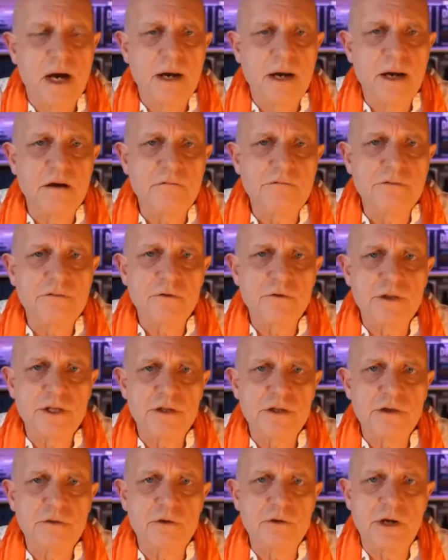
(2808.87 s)
and I feel
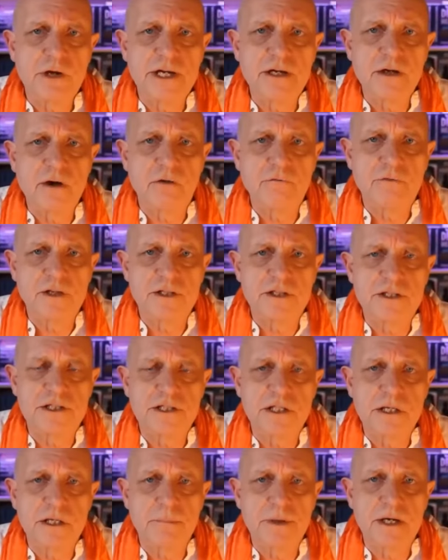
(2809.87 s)
that Ukraine
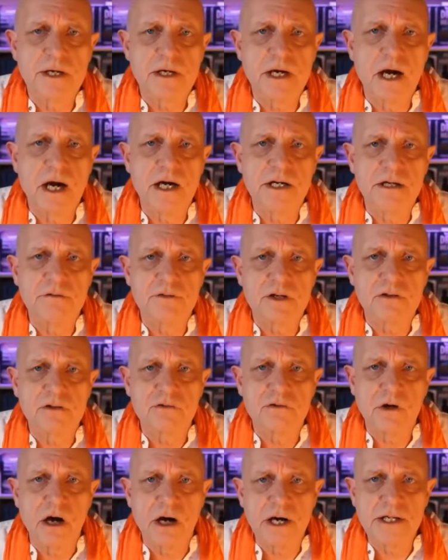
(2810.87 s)
conflict is going to be a kind of a
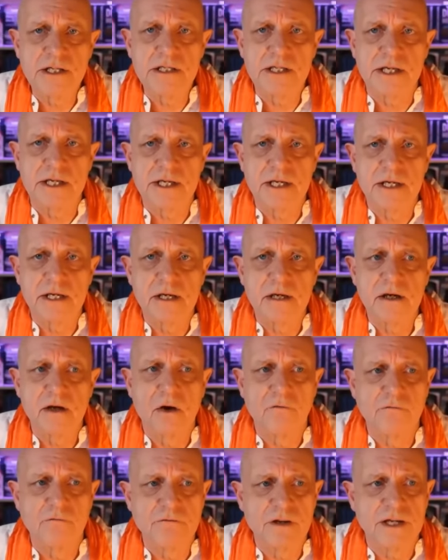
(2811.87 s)
grinding
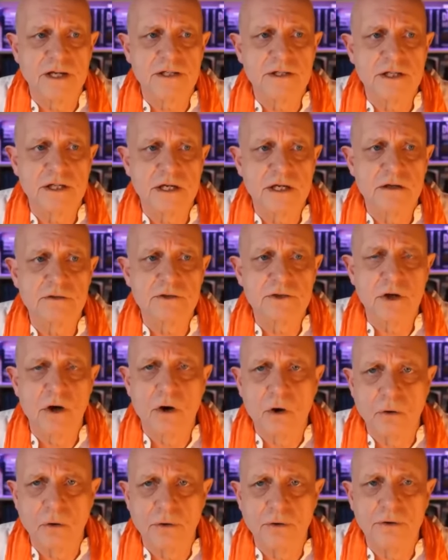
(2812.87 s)
conflict that goes
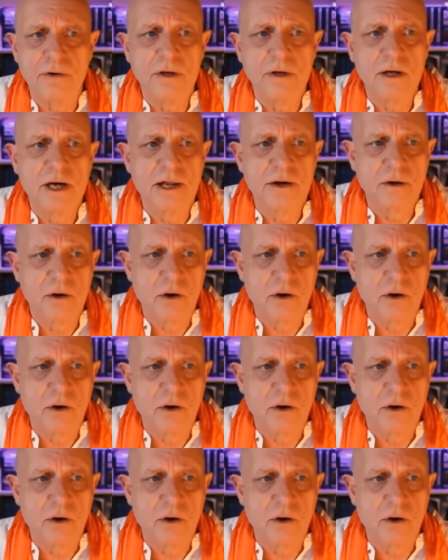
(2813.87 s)
on and